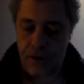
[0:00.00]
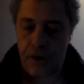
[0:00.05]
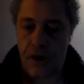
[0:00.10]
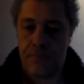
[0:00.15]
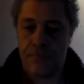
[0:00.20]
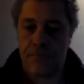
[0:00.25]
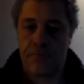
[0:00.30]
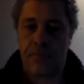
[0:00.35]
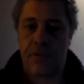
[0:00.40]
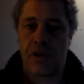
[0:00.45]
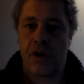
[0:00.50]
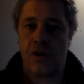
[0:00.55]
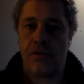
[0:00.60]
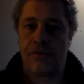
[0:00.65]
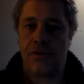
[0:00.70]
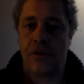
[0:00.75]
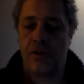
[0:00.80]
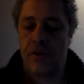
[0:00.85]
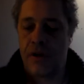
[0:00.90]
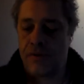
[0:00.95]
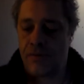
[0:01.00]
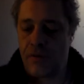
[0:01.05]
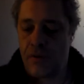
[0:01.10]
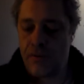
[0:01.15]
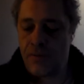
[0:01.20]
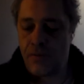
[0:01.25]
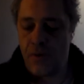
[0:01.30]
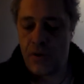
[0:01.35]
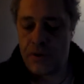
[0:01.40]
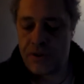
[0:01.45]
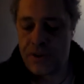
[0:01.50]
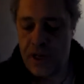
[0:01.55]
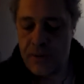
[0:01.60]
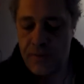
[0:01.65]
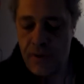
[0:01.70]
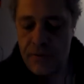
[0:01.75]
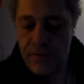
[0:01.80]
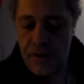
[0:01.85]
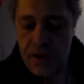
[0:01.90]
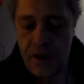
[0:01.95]
you, a lot of you have watched any
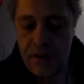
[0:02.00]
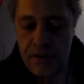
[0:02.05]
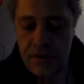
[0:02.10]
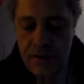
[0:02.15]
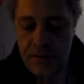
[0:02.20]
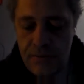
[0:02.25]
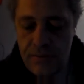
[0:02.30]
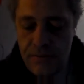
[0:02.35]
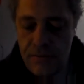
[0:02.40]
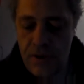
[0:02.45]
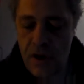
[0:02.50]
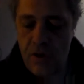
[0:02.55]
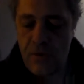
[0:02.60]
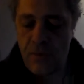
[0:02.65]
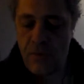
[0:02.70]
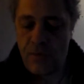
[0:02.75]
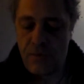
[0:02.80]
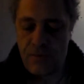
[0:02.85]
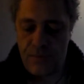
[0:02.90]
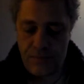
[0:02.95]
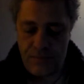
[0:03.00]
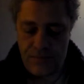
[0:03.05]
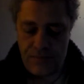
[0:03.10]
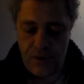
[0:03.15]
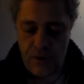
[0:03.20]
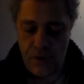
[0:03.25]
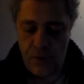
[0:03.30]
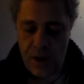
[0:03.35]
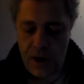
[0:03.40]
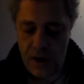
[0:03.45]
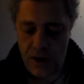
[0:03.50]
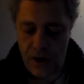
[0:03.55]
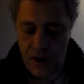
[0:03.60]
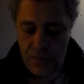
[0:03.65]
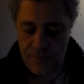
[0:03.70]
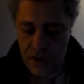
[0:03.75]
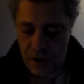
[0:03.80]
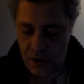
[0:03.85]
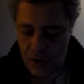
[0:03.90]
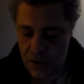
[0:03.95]
of my videos know full well
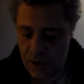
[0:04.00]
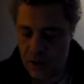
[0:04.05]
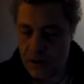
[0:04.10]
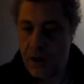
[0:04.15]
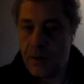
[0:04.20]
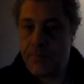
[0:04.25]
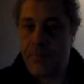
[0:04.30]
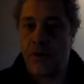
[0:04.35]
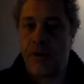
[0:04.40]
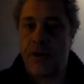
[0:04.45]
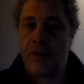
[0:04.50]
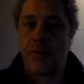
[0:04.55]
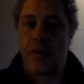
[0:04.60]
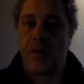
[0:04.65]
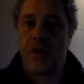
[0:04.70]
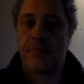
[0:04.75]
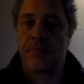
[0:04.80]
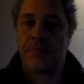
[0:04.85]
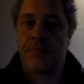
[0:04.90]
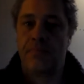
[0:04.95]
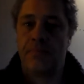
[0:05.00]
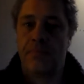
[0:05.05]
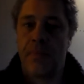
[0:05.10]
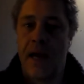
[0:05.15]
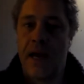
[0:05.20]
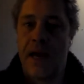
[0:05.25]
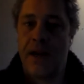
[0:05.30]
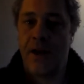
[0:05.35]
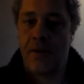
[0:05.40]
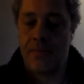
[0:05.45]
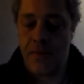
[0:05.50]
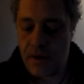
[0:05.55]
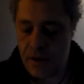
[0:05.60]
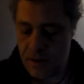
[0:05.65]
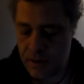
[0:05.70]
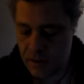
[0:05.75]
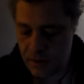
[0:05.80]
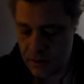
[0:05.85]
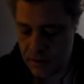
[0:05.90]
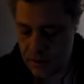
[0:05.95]
I'm not a bodywork man. I'm an